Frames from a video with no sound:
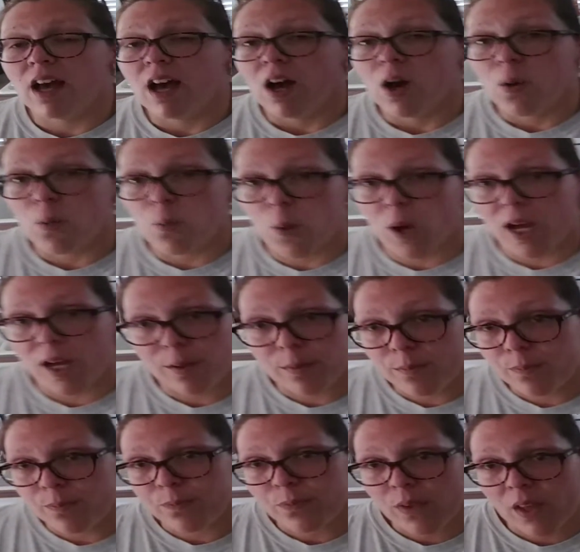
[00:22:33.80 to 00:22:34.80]

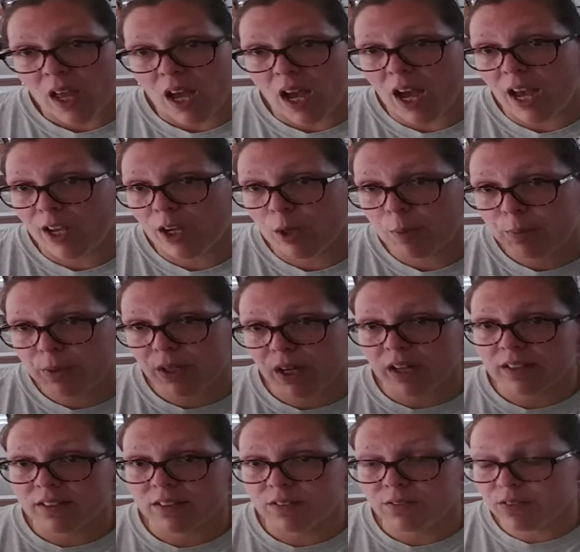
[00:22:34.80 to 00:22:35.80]
Well, I hope you
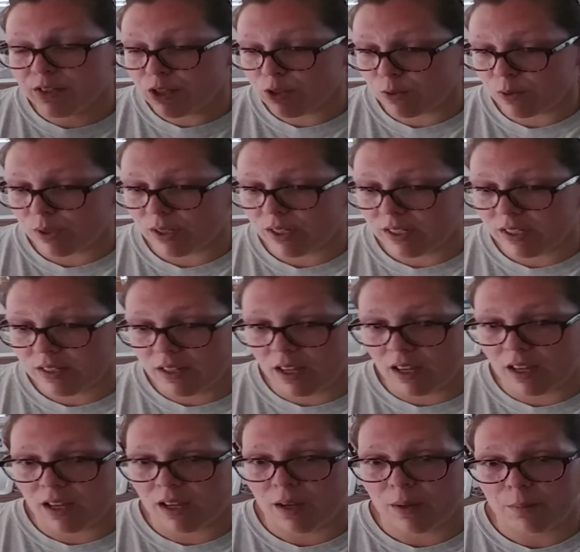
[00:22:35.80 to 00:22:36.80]
guys have enjoyed
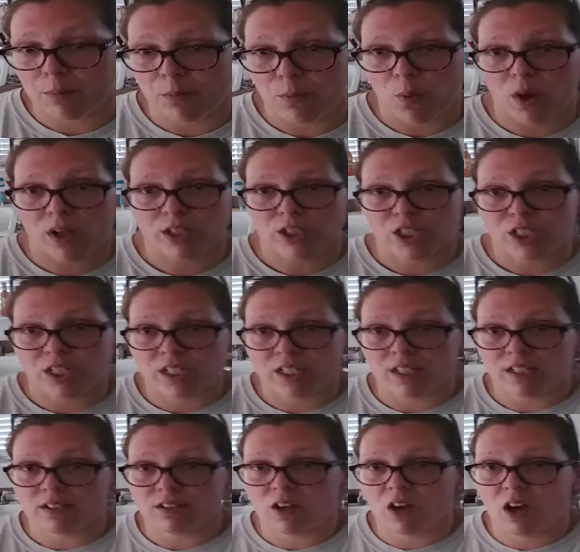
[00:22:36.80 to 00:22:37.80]

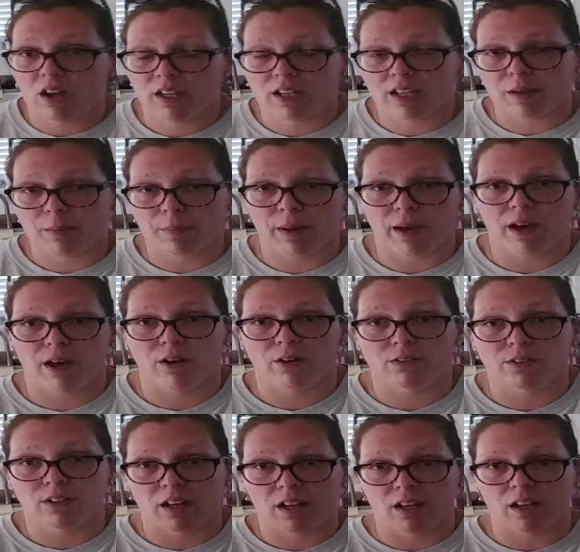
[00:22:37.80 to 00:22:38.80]
watching and talking
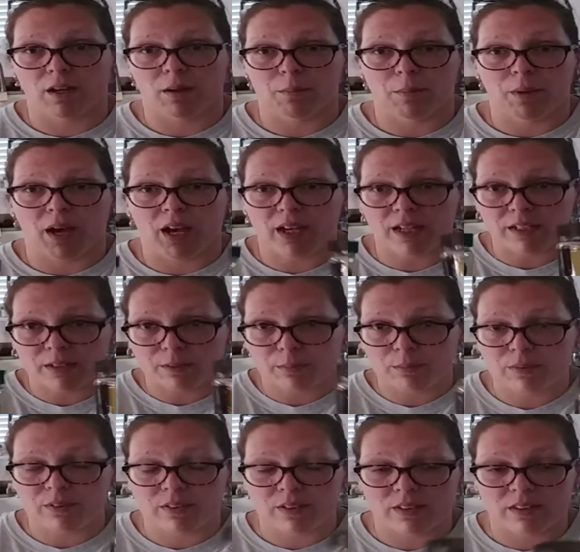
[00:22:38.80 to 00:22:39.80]
about
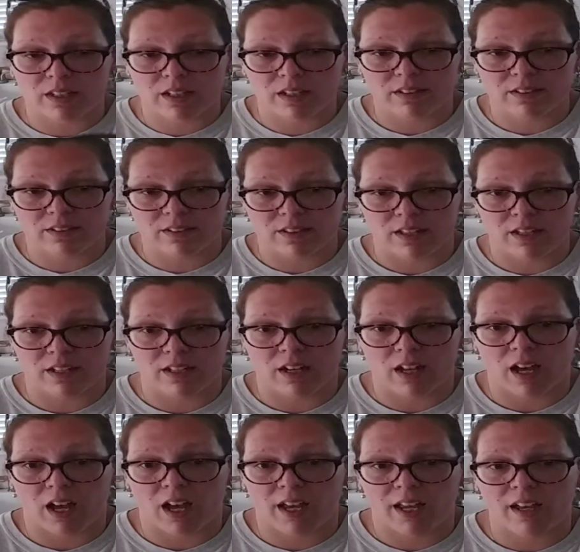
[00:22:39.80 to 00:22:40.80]
items and things that
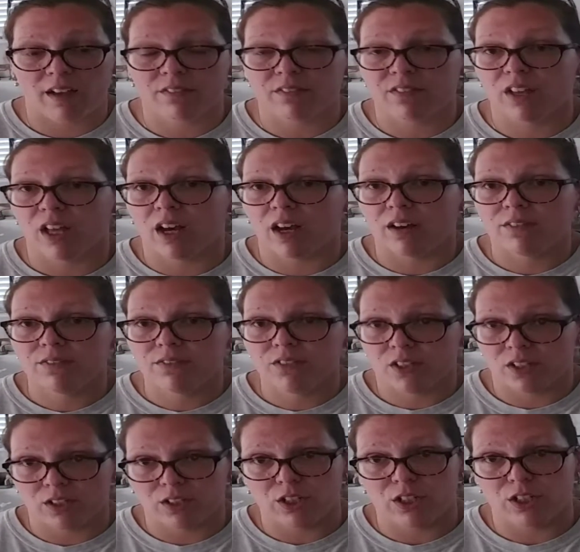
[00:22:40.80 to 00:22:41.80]
I have
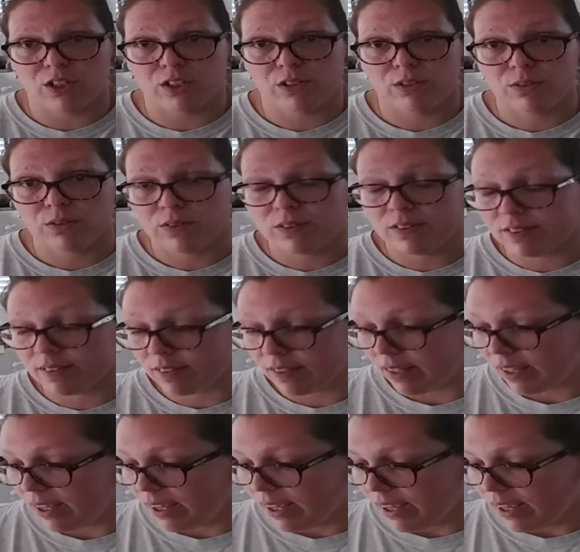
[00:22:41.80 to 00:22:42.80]
loved and used,
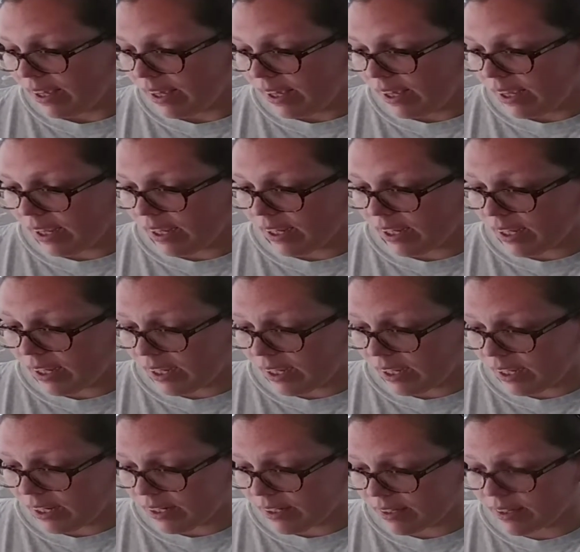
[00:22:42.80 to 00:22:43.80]

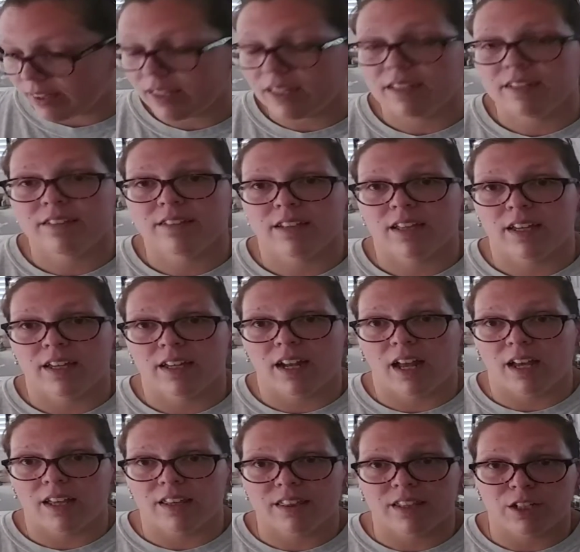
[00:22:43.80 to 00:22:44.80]
and things that
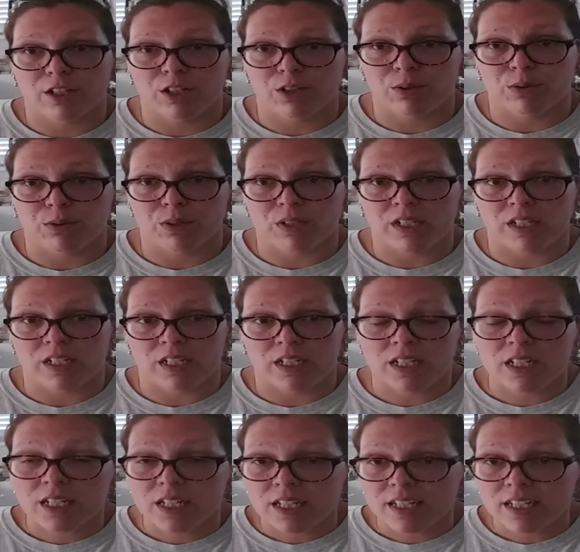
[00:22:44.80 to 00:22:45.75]
I think you'll need.